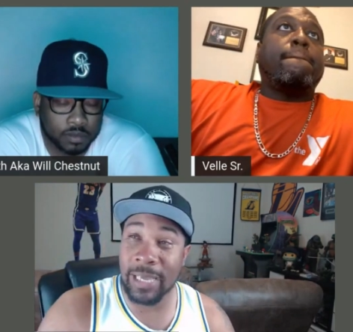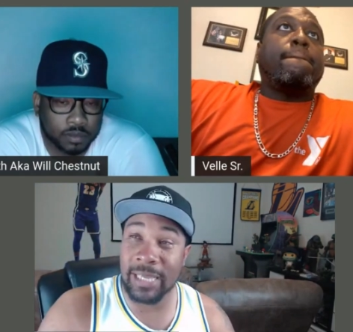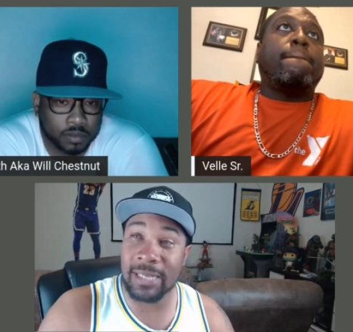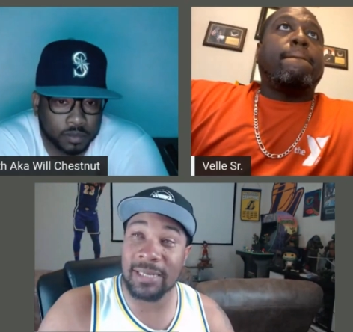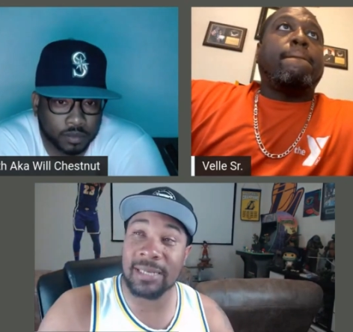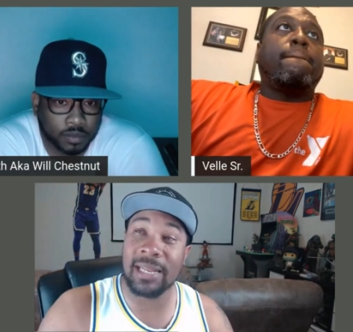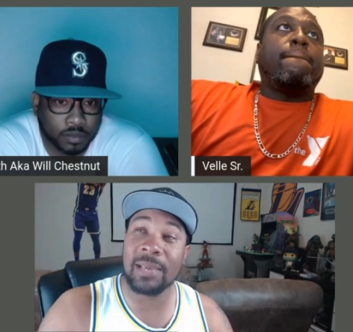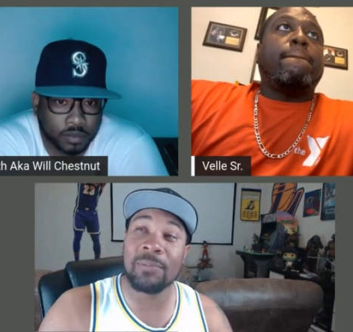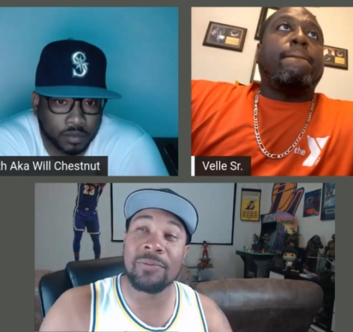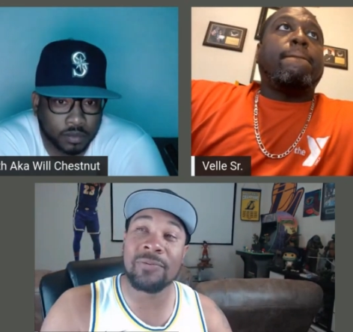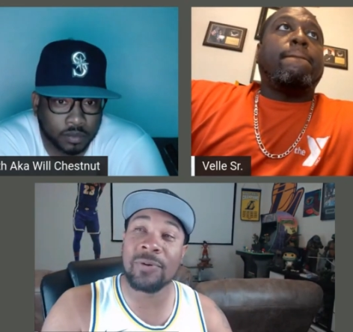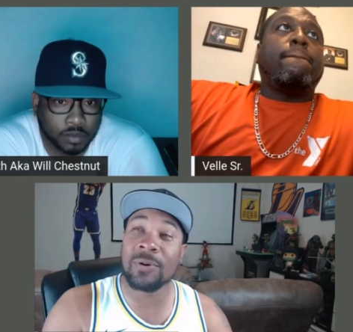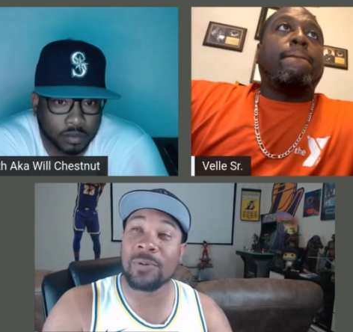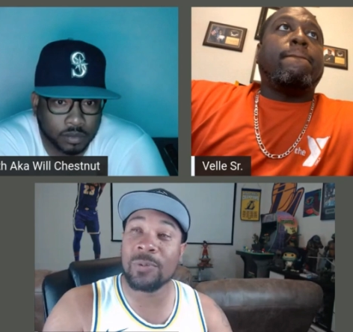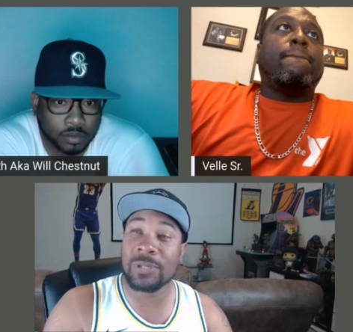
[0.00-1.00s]
Speaker 1: I get the day
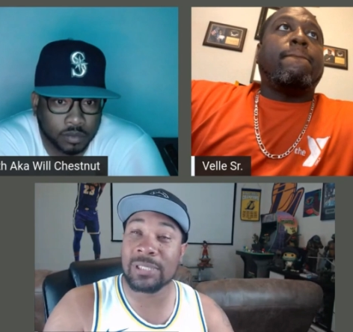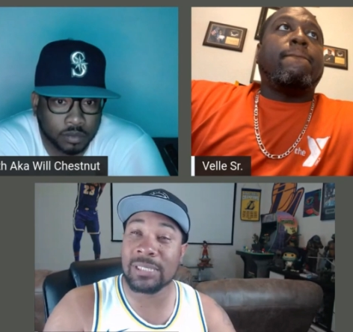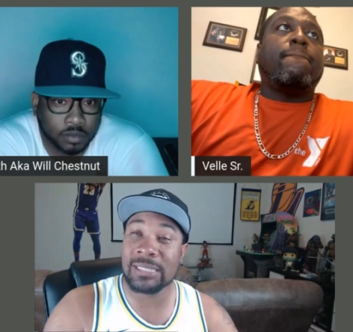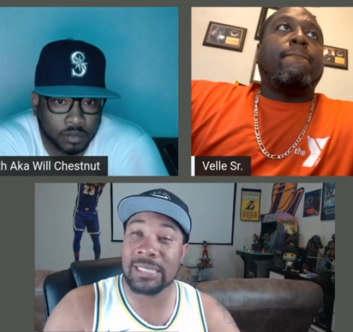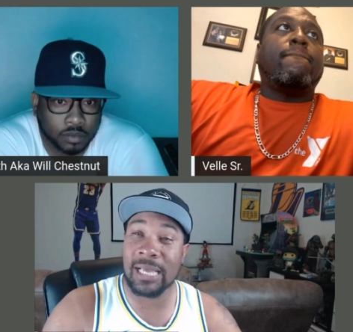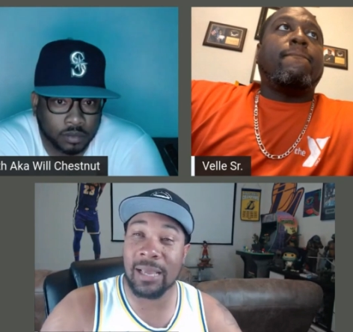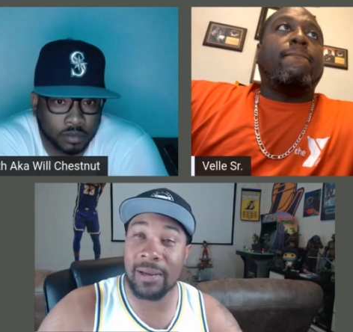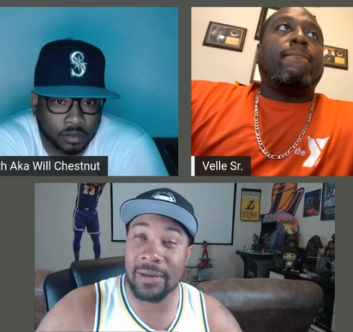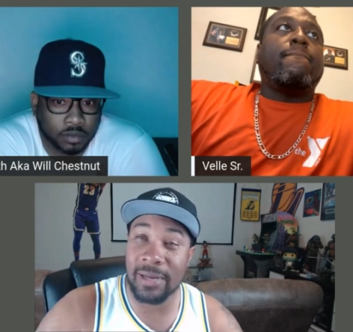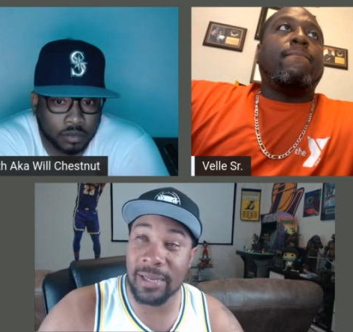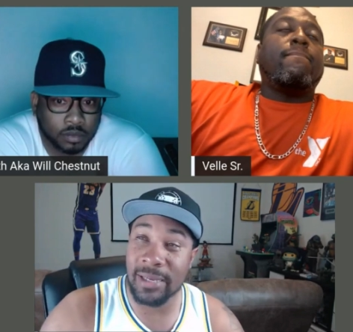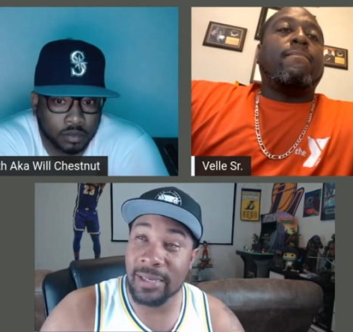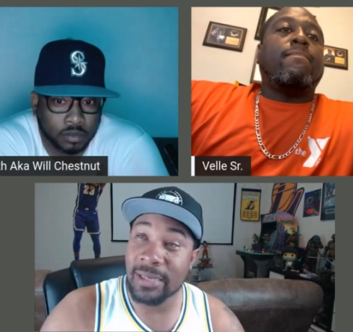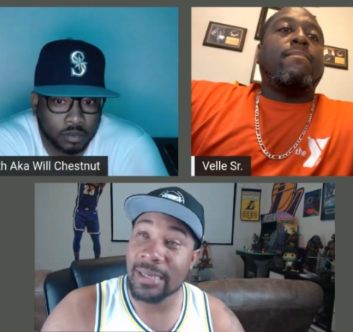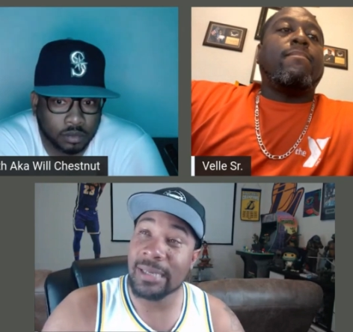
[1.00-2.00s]
before, which is
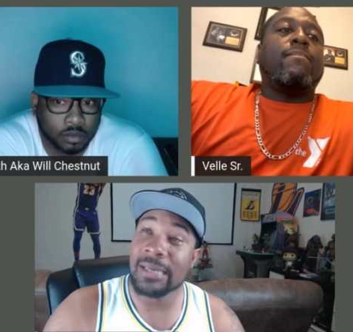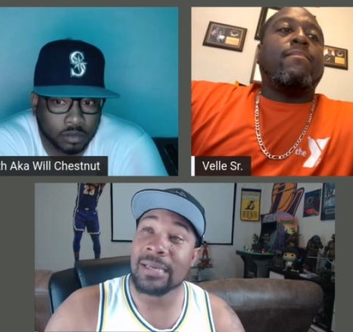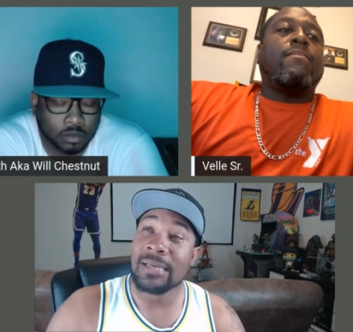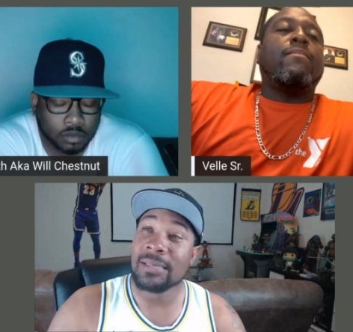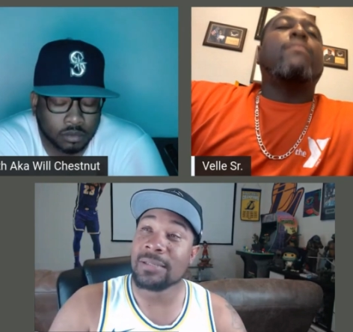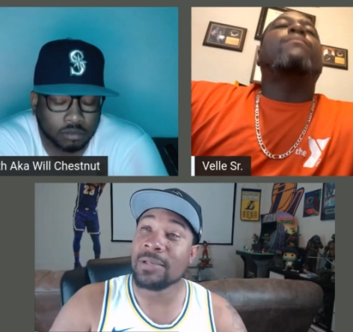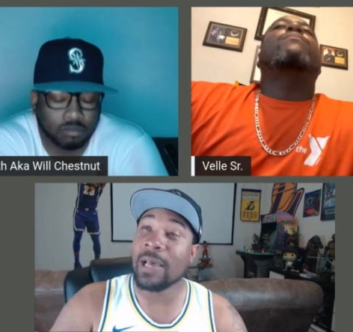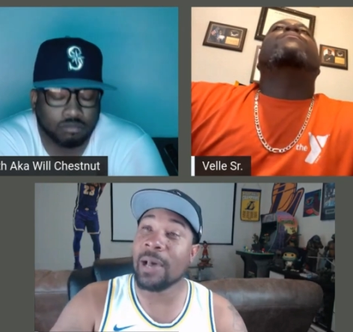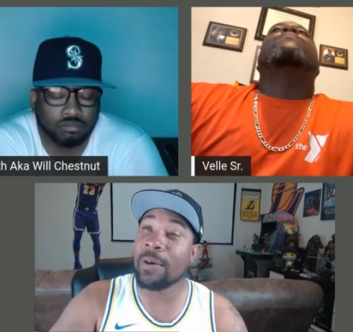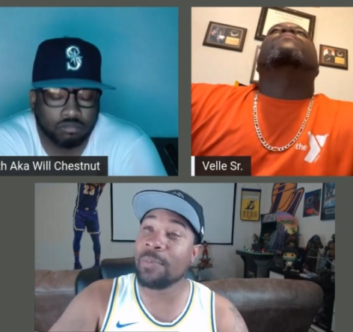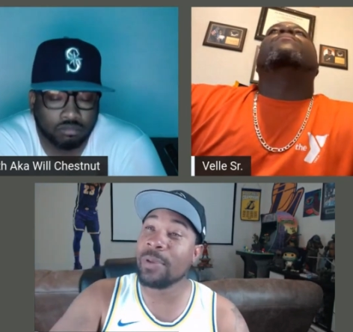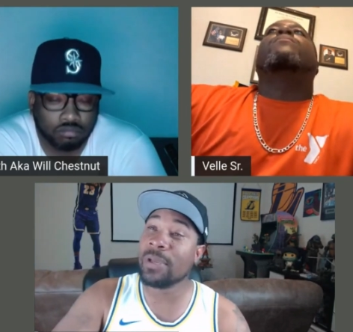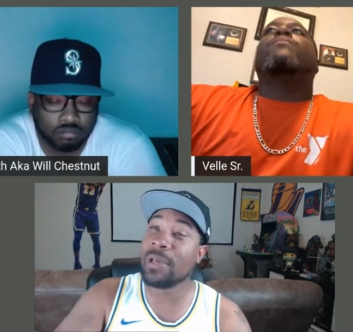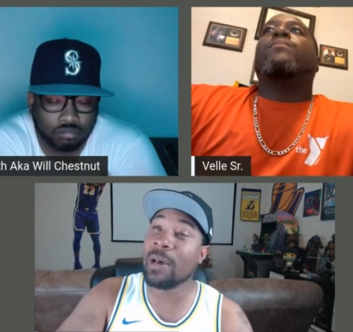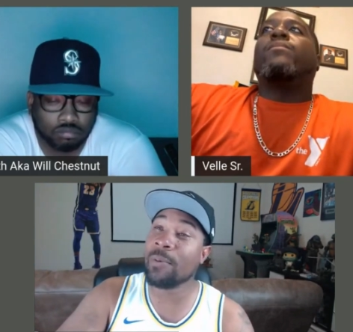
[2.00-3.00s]
Saturday. So mm.
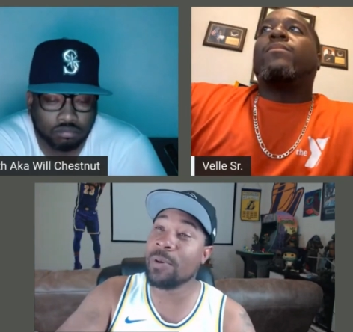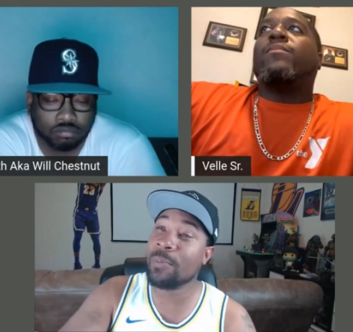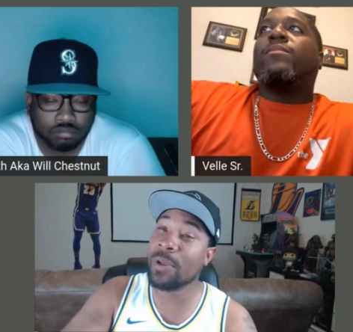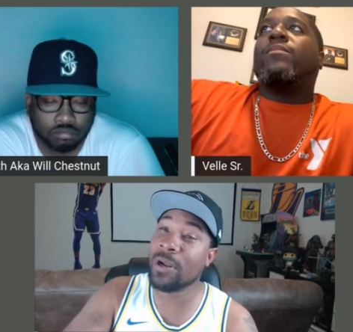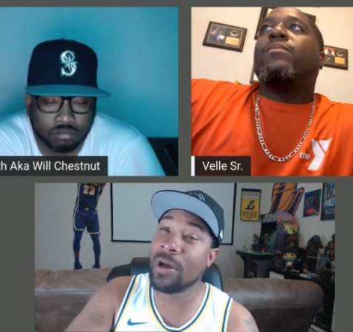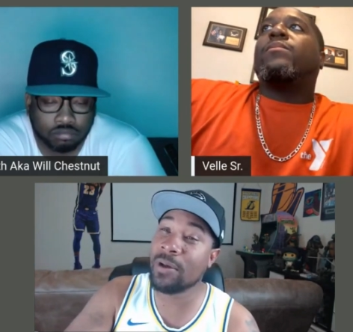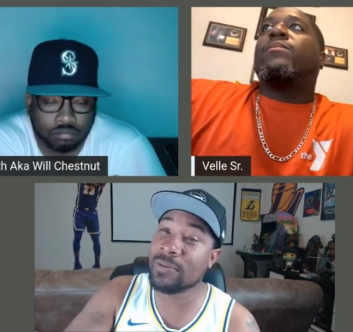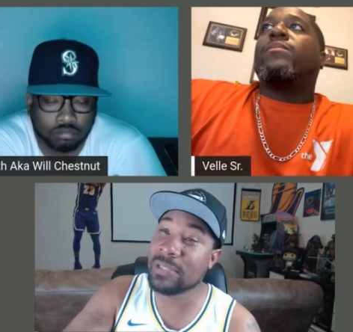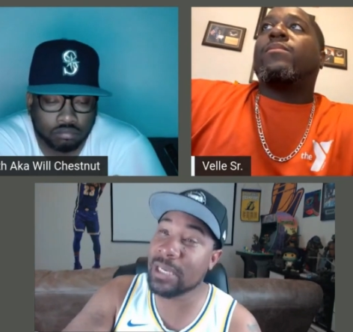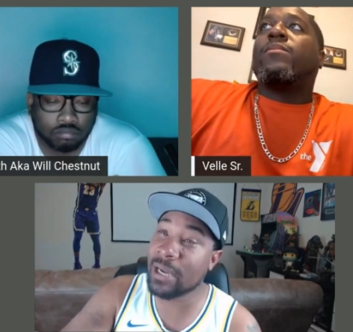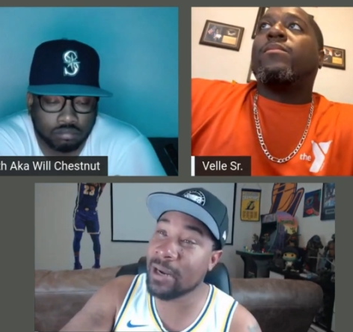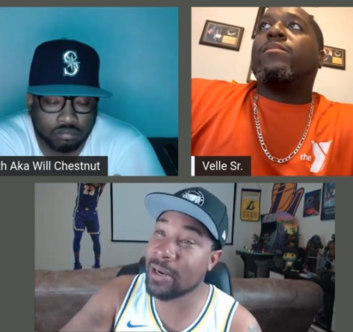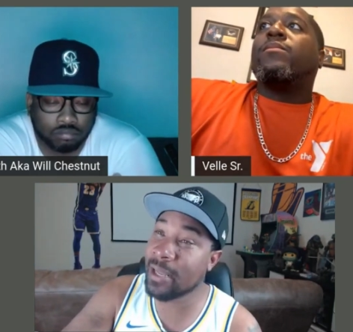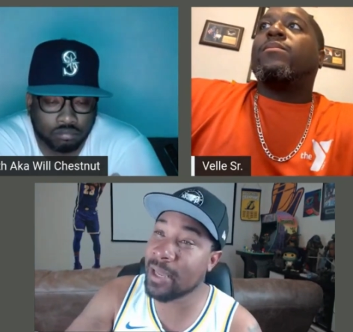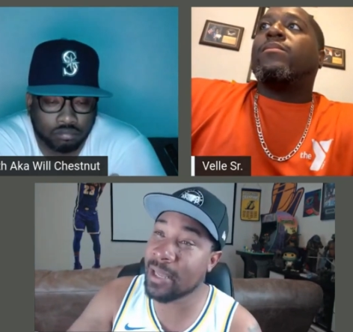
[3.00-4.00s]
I'll be mm. I would have been off
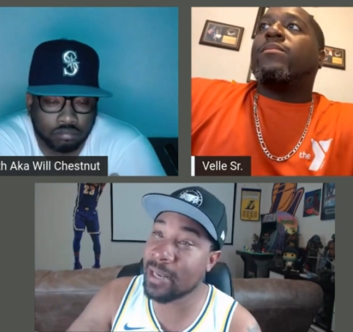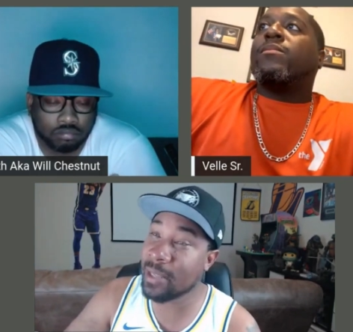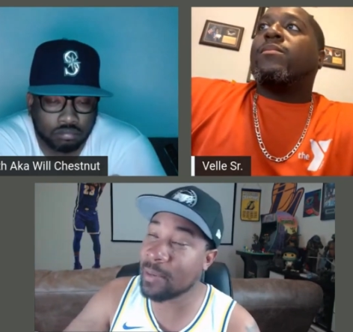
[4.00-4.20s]
Saturday and